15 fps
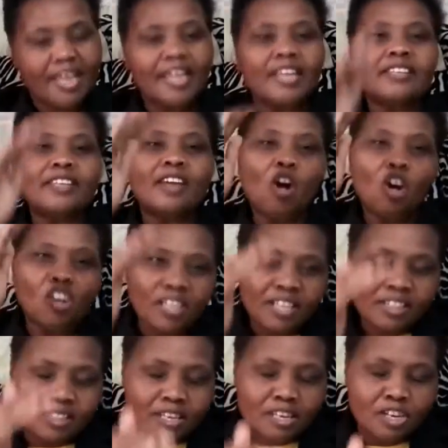And the only
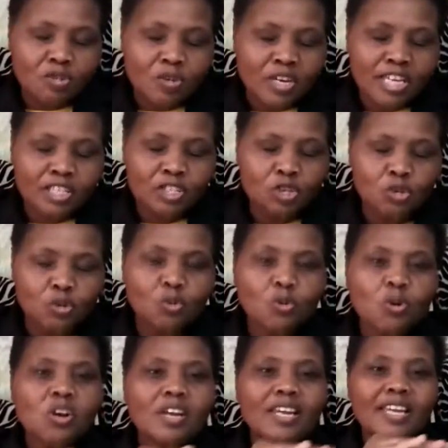thing you can do
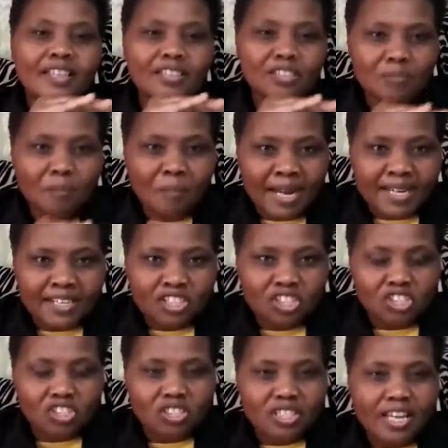is manage
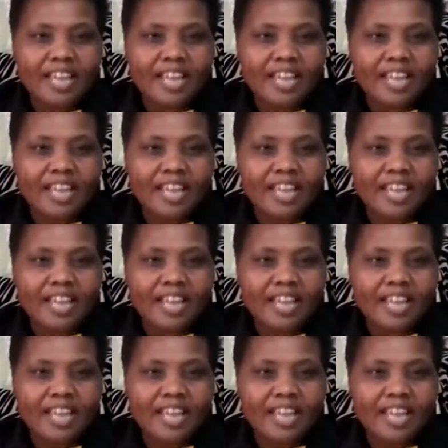it.